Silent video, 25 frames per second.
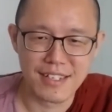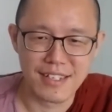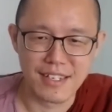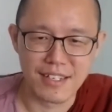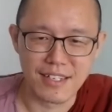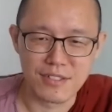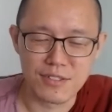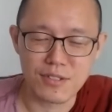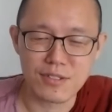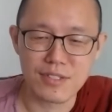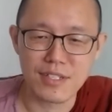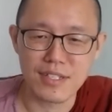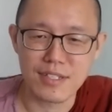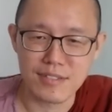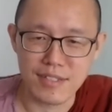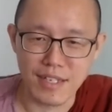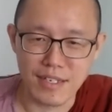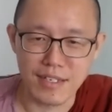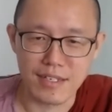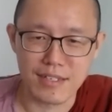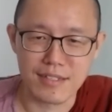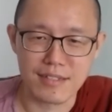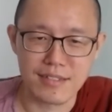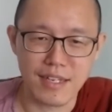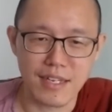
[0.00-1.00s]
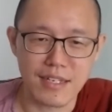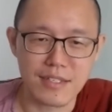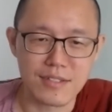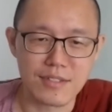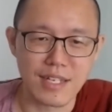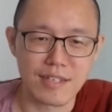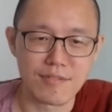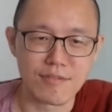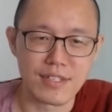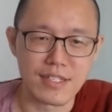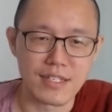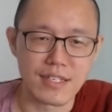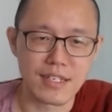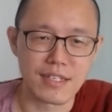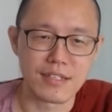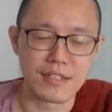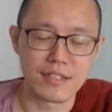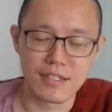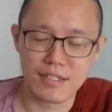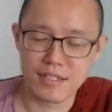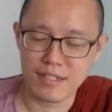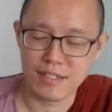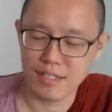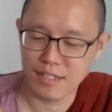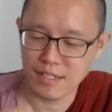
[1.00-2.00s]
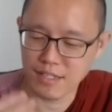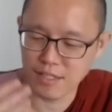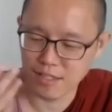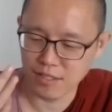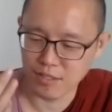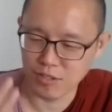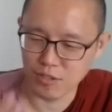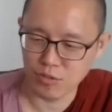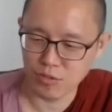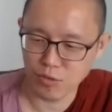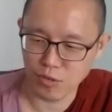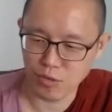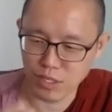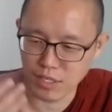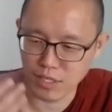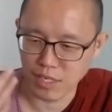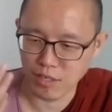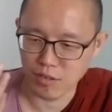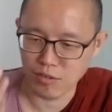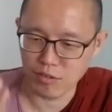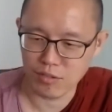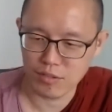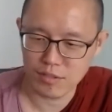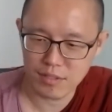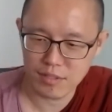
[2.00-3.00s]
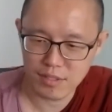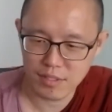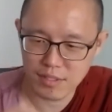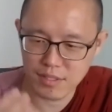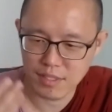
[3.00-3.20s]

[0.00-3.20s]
So this is an exercise that we can do on our own.